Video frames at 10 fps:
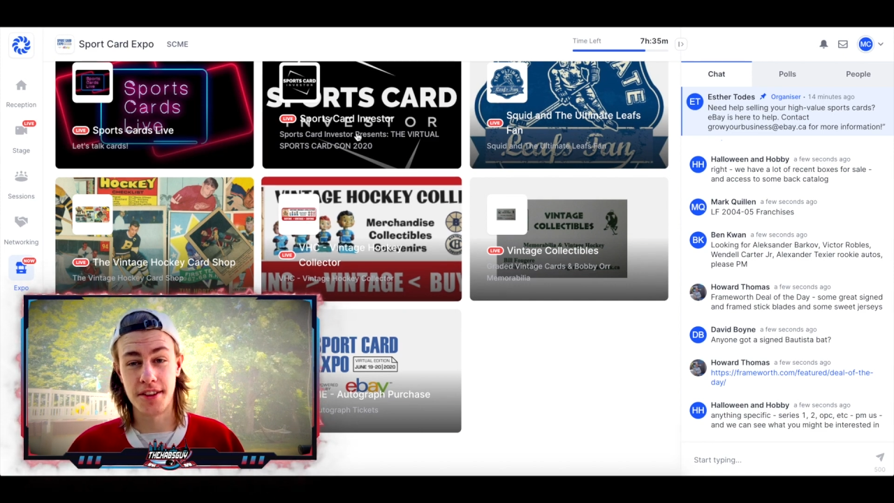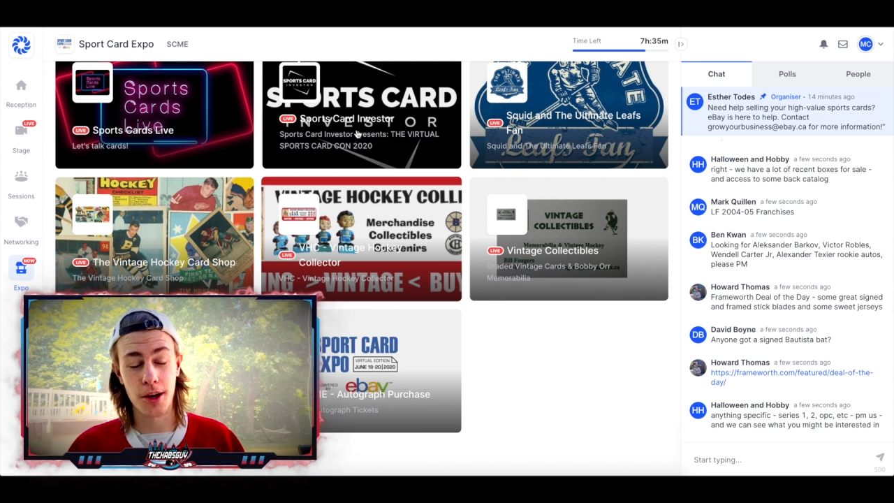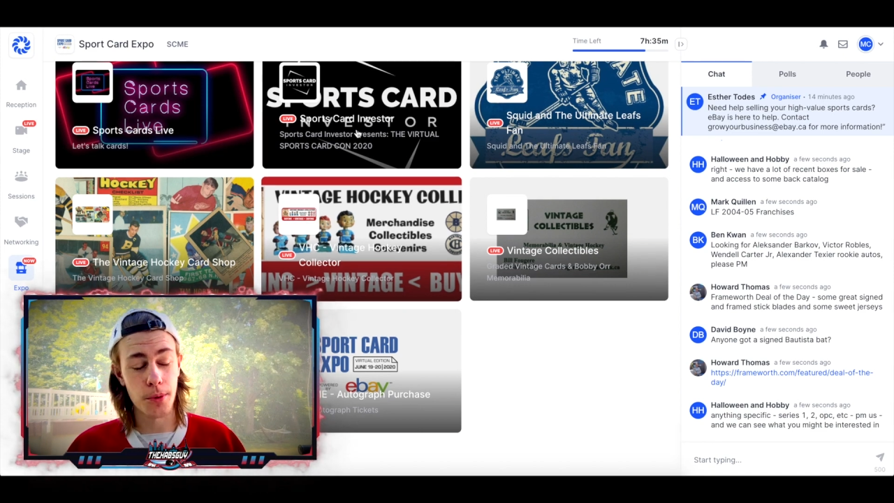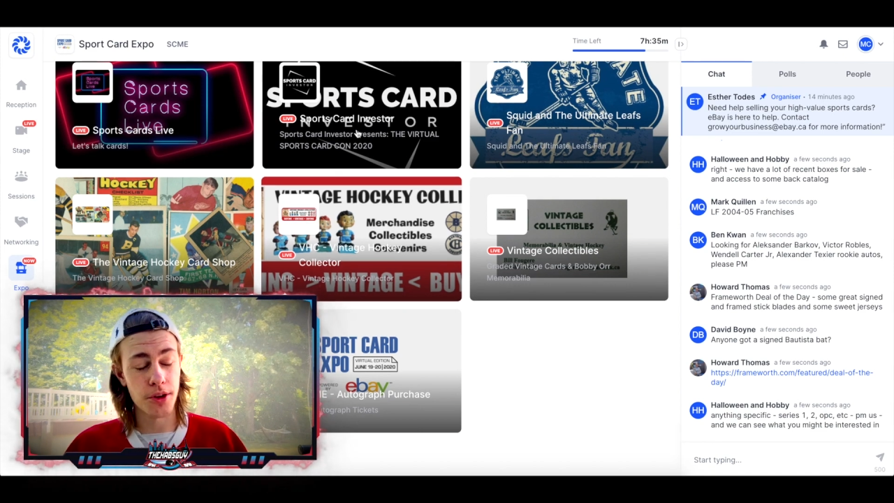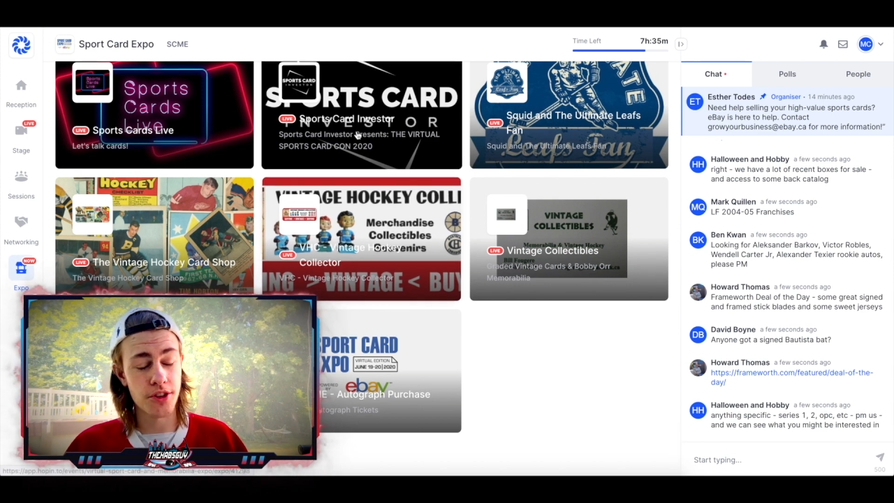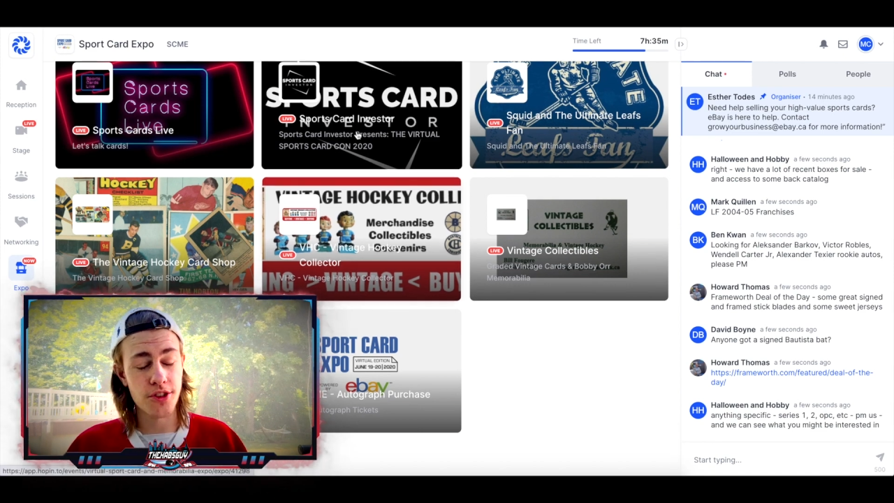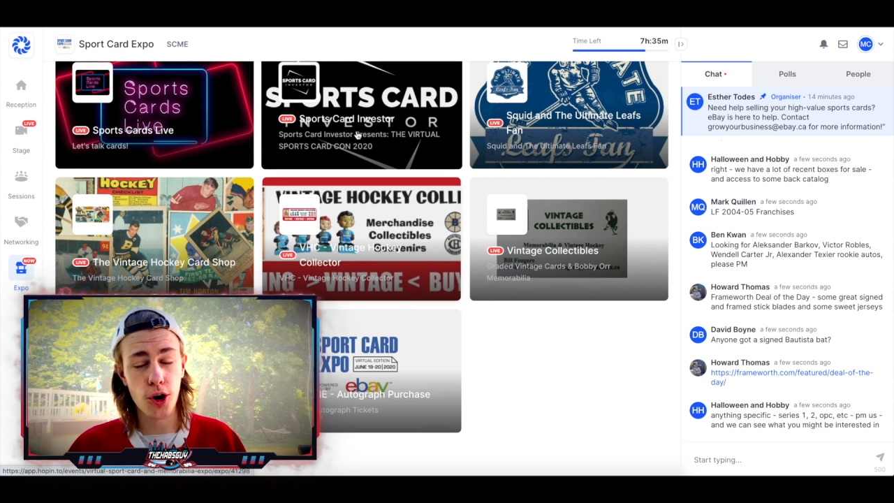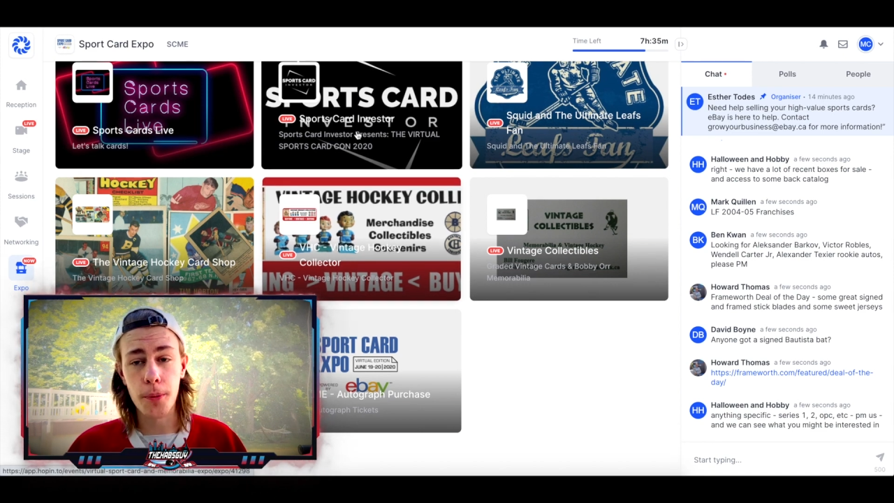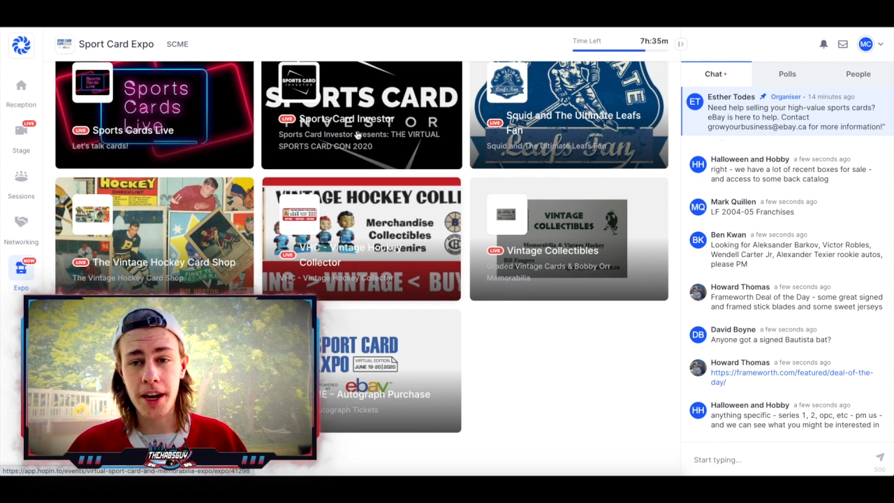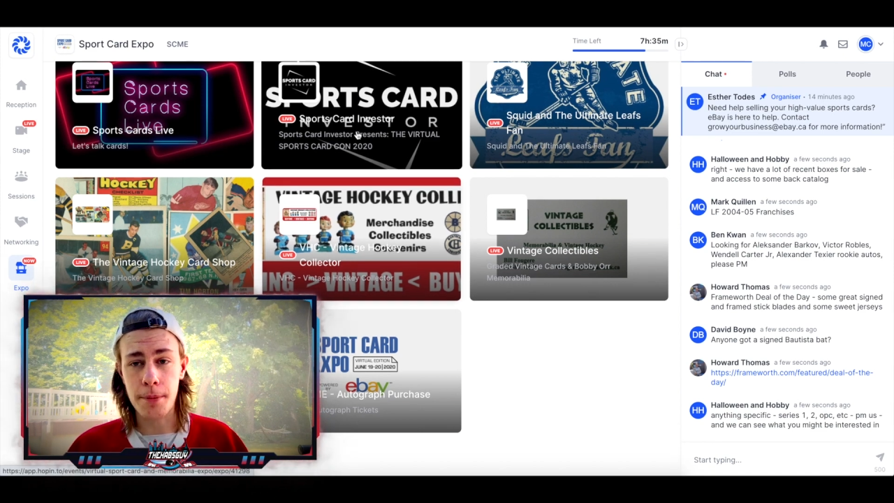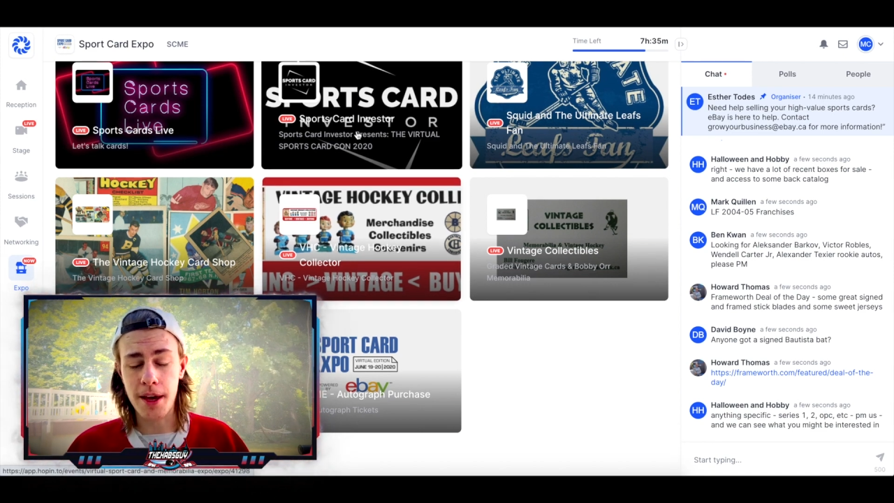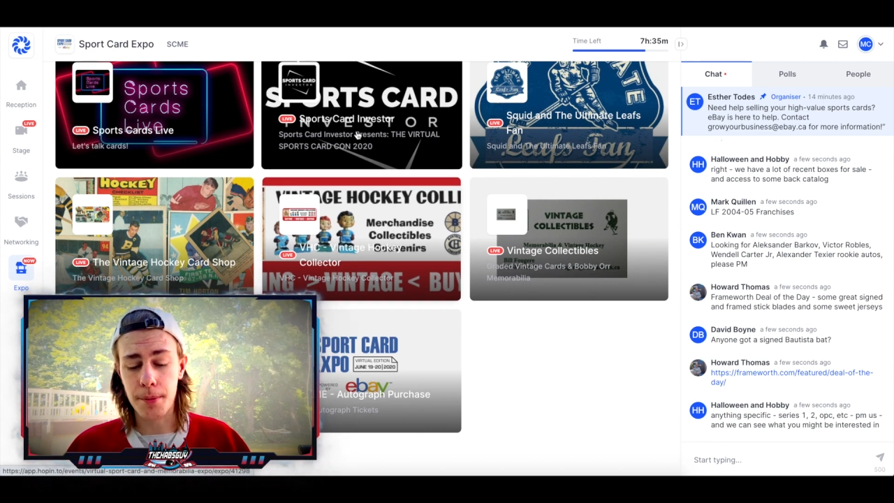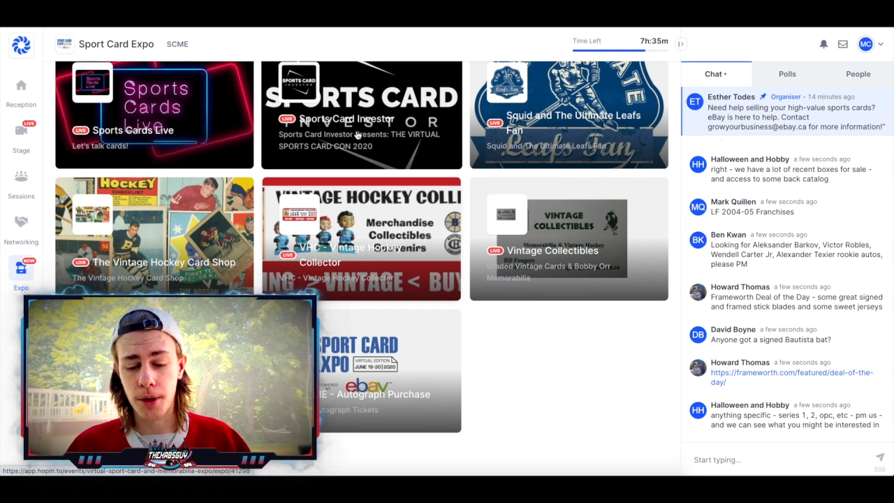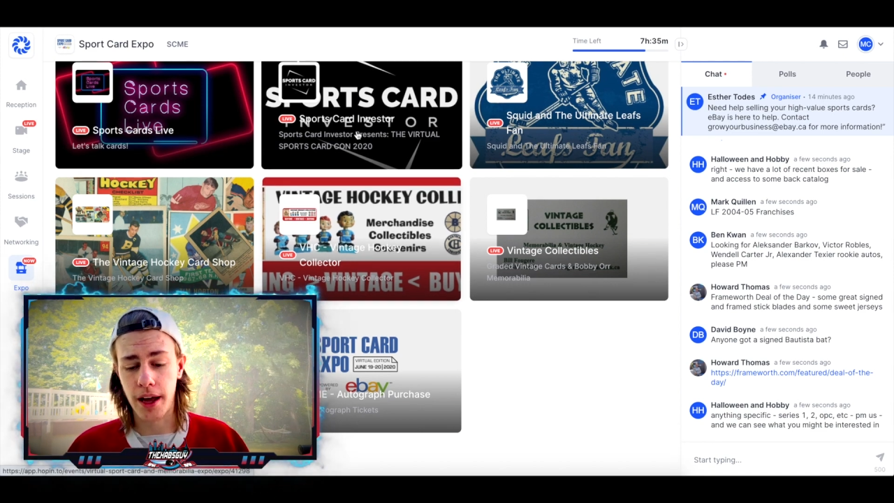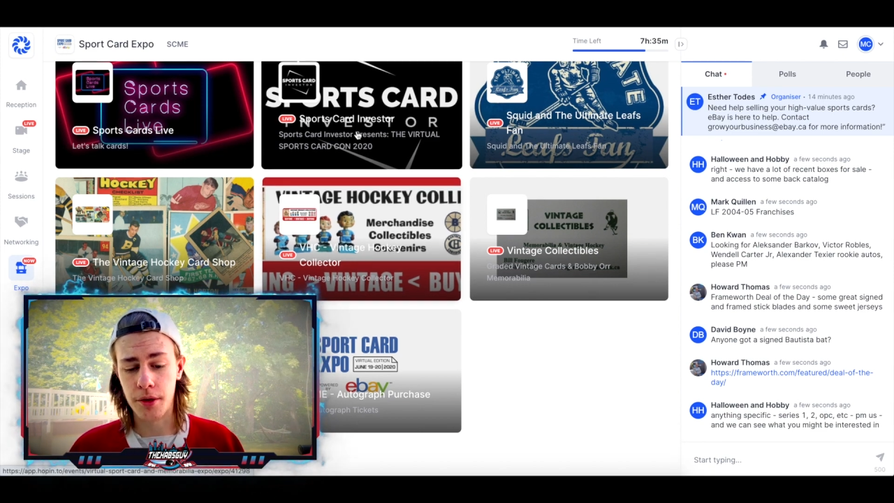there were so many
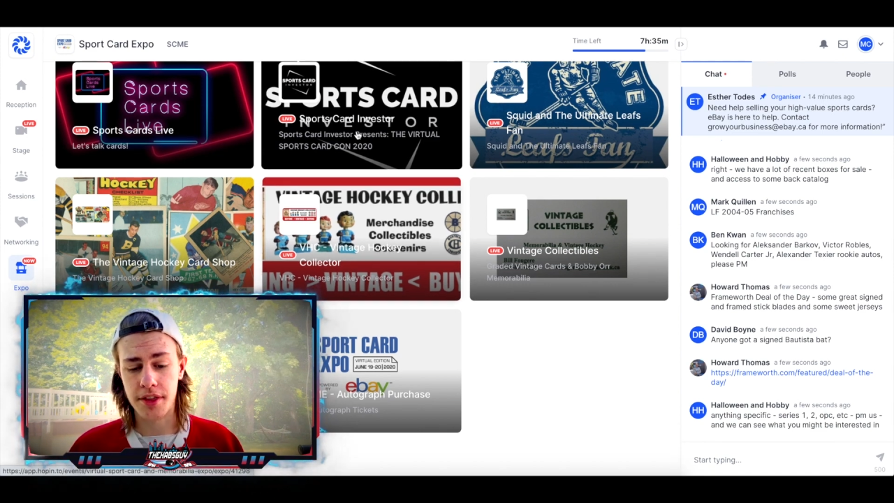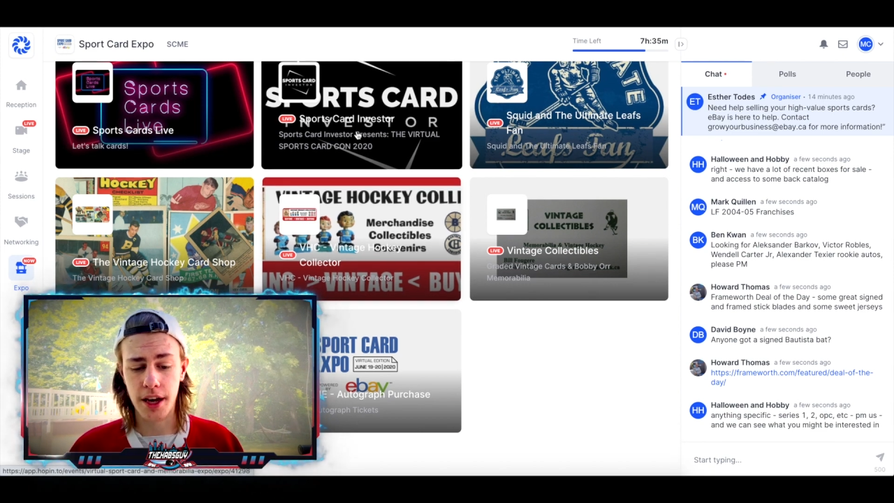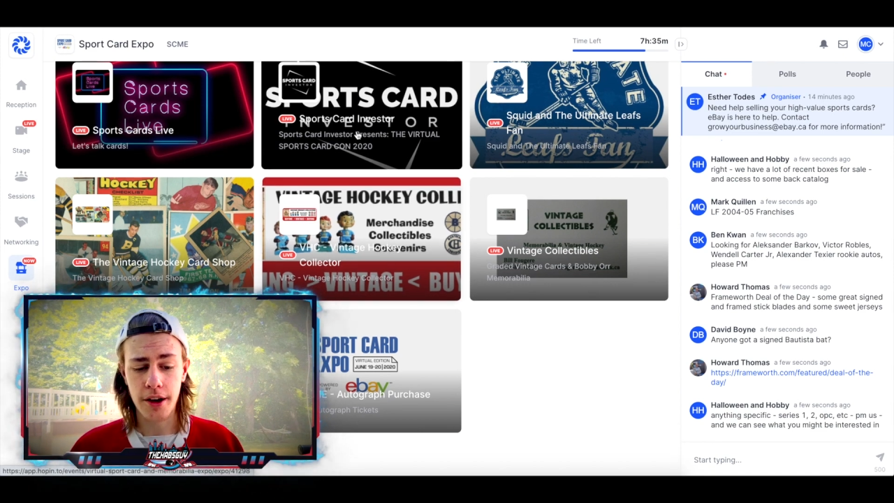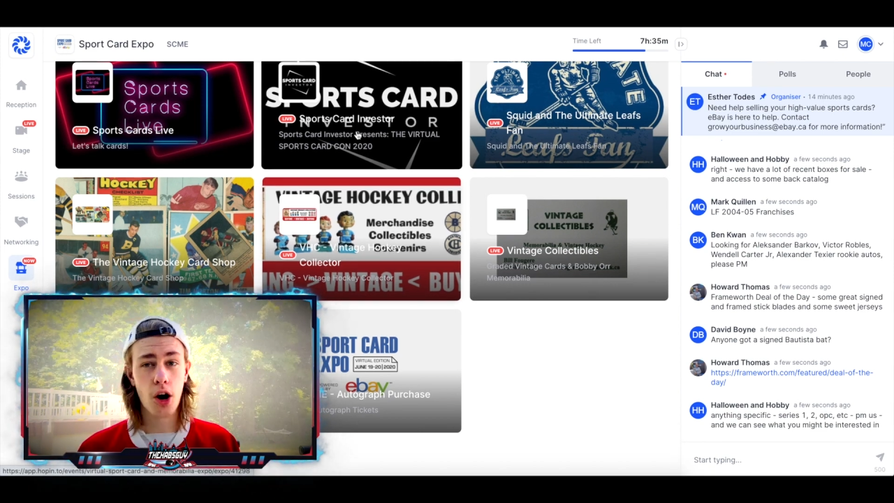people out there.